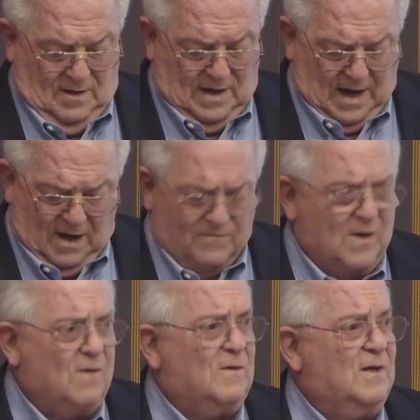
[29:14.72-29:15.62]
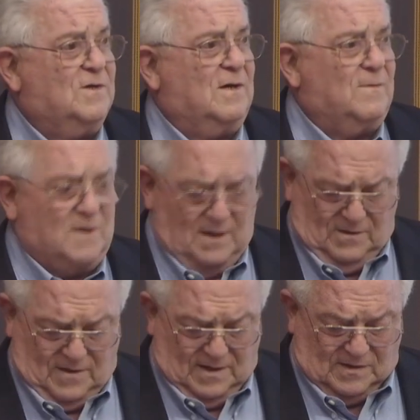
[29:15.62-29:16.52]
They have no legitimate
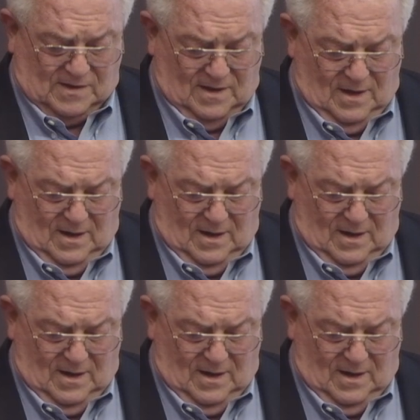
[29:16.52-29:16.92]
interest